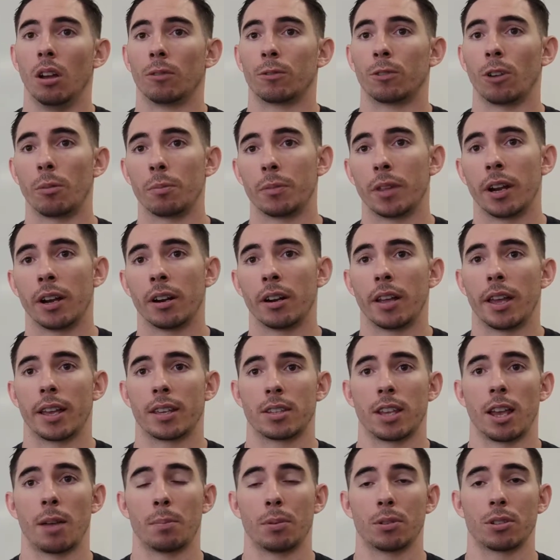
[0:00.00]
From there,
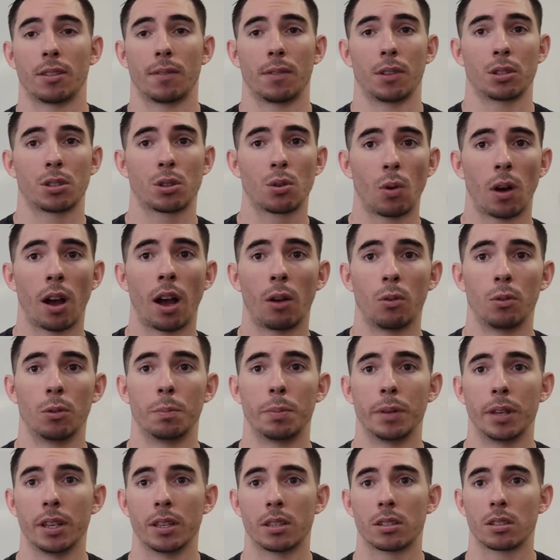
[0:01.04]
examples of the squat
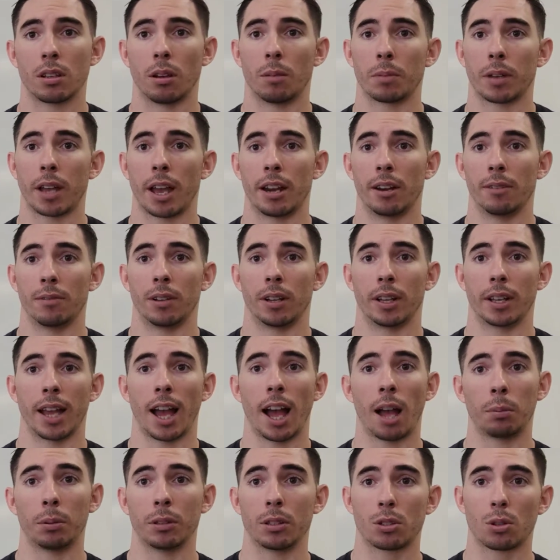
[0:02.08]
would be some kind of a
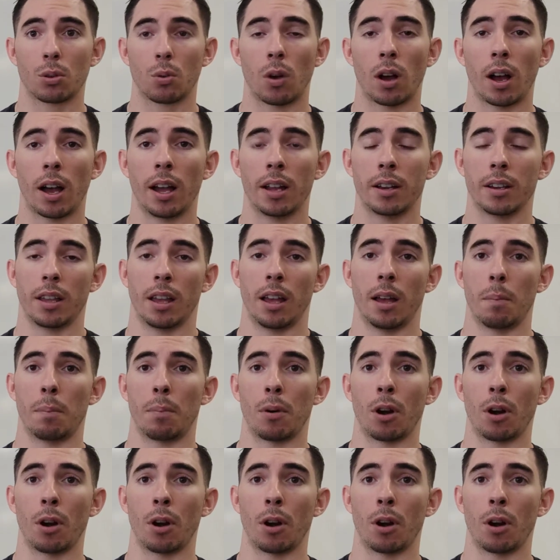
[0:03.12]
goblet squat, a